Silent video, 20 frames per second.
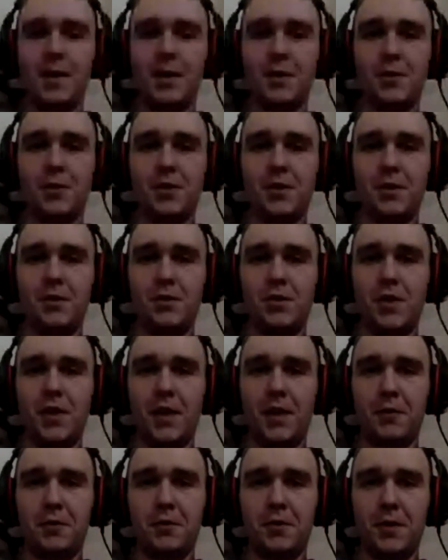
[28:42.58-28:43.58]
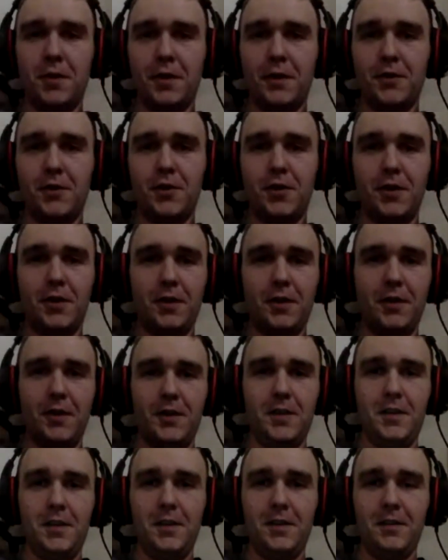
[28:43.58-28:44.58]
shit in chat or talking shit on
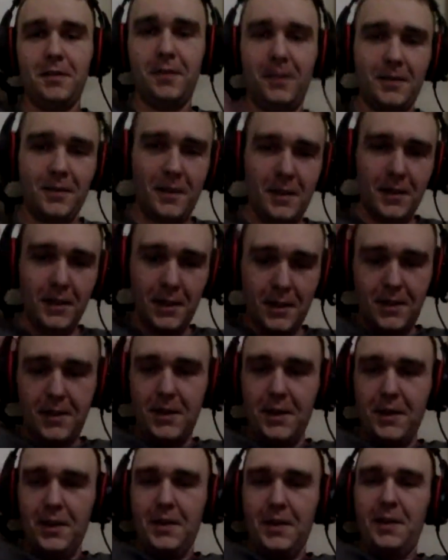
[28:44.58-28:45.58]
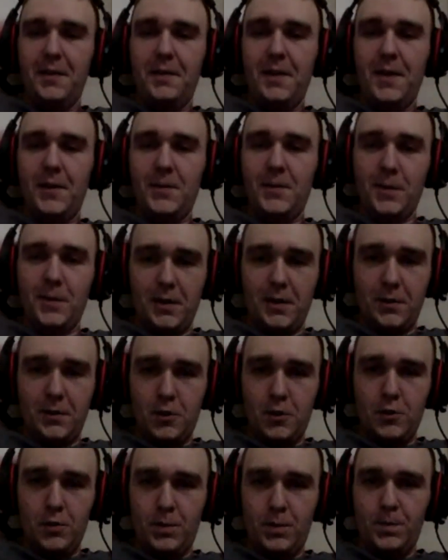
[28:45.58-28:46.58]
the Facebook
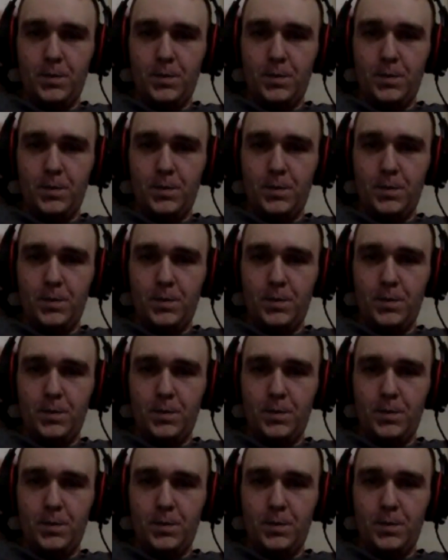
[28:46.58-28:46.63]
group.